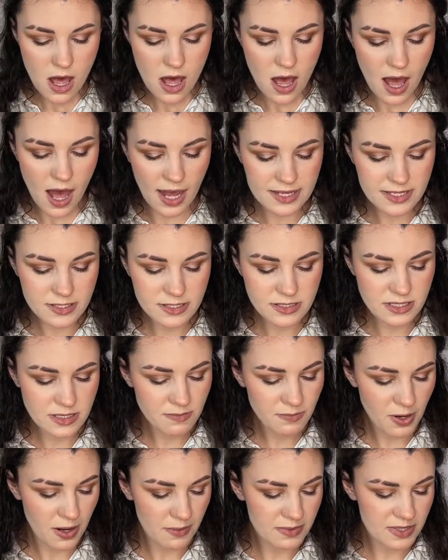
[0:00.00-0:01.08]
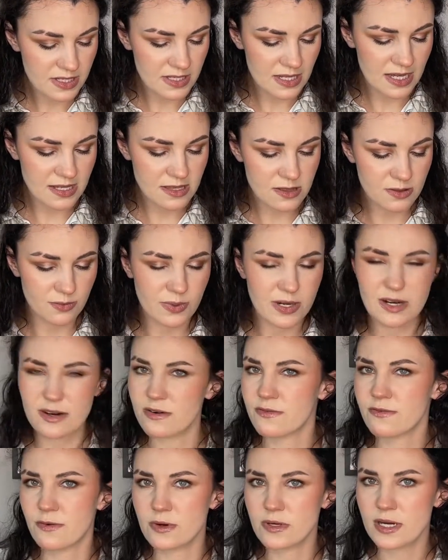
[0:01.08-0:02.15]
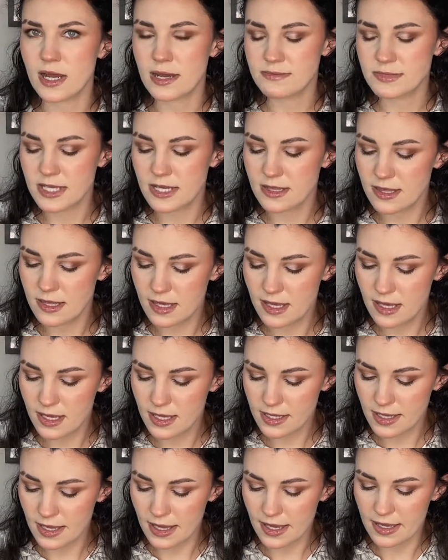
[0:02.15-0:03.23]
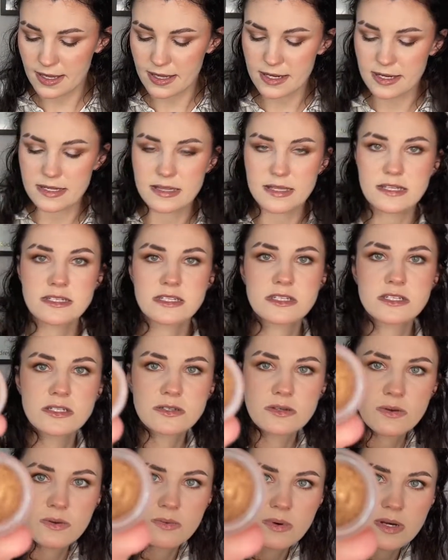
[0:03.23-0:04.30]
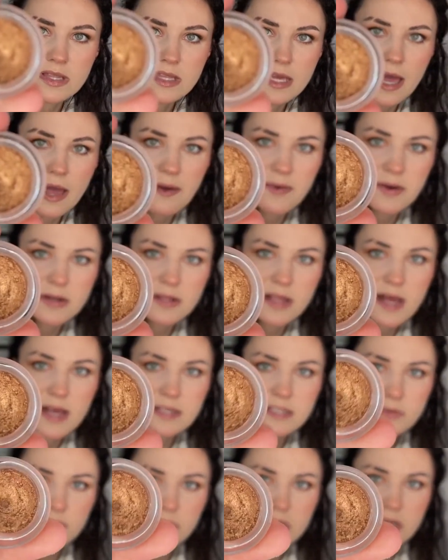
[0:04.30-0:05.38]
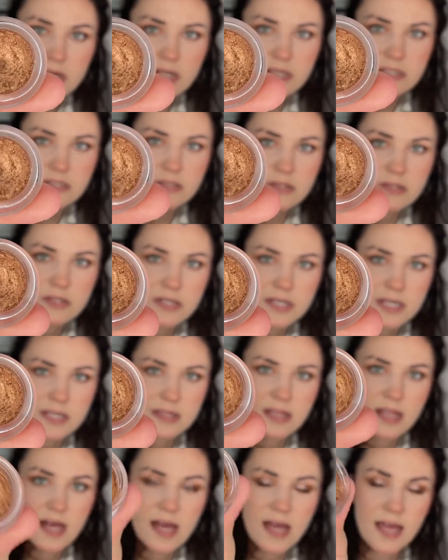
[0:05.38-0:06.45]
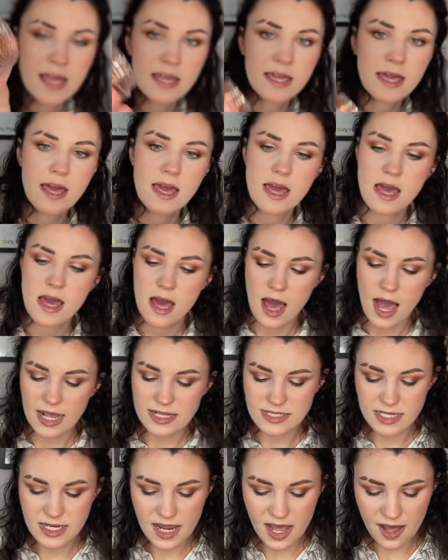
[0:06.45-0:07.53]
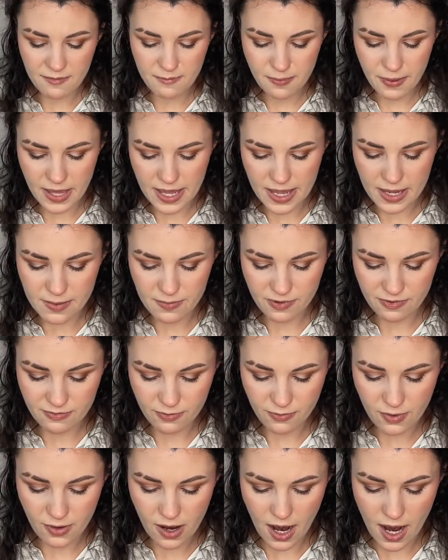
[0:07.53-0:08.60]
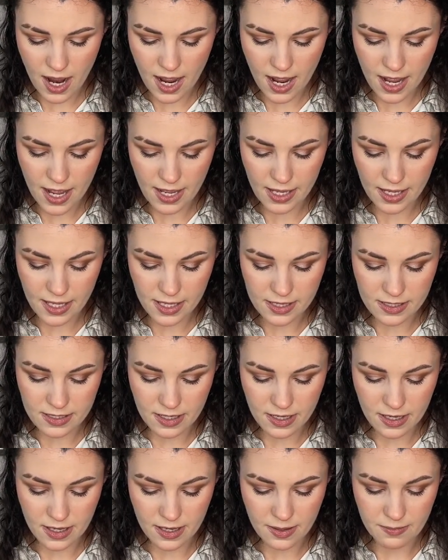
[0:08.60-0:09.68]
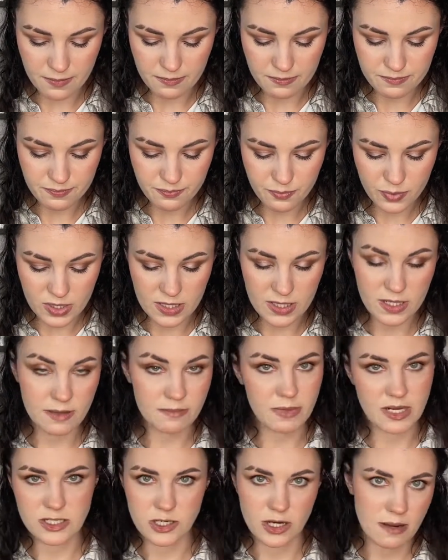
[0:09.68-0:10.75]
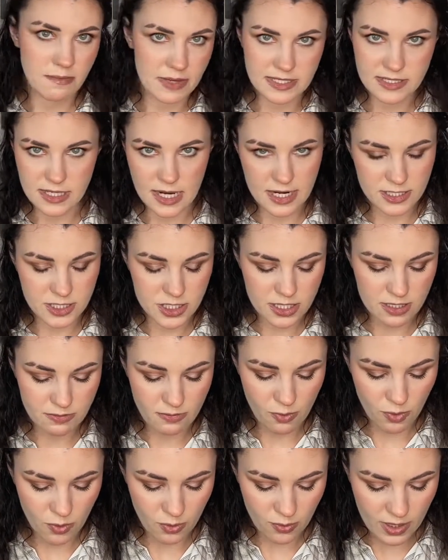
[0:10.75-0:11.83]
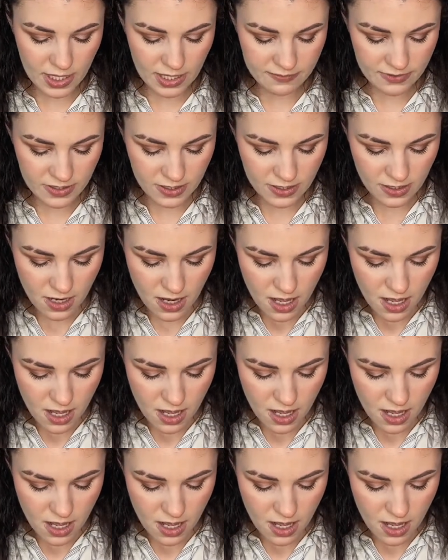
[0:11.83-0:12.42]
I use them probably like 3 or 4 times, I think, and this is what the Hourglass one is looking like. I did have pan before I put it in my Shop My Stash or whatever,